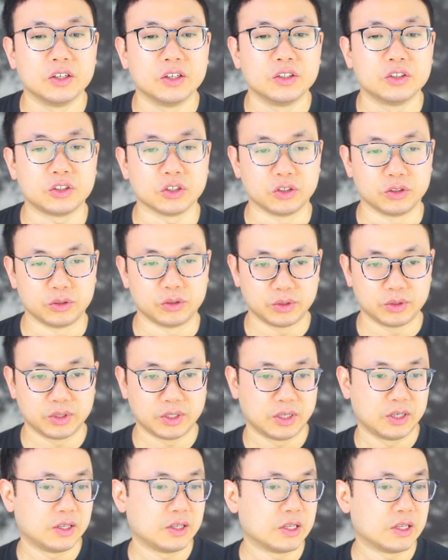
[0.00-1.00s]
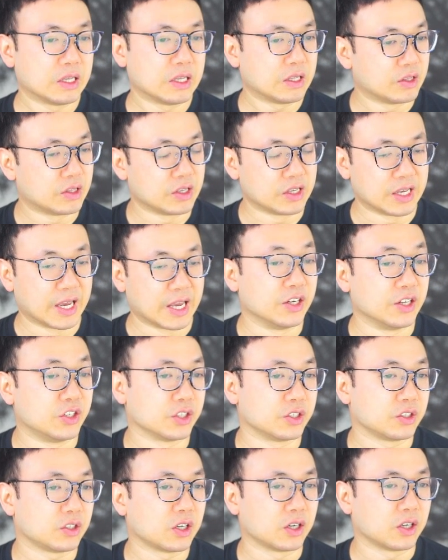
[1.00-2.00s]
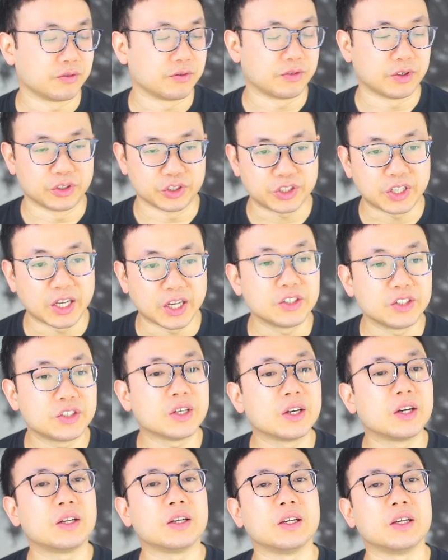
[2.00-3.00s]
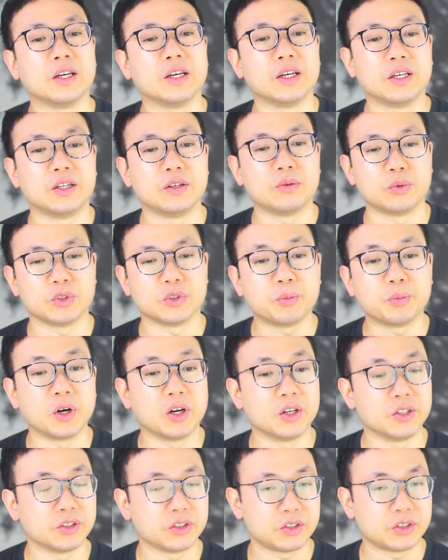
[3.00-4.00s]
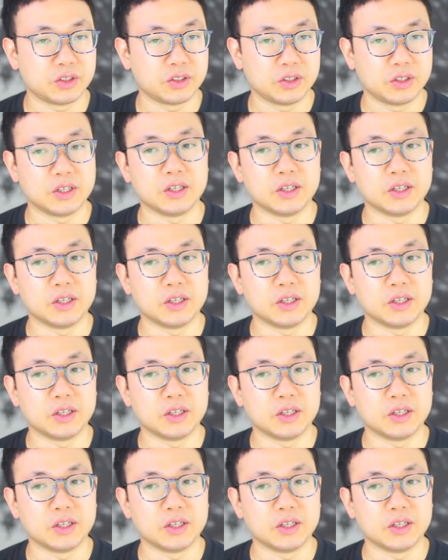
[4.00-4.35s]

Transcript: So the agent kind of understands that and responds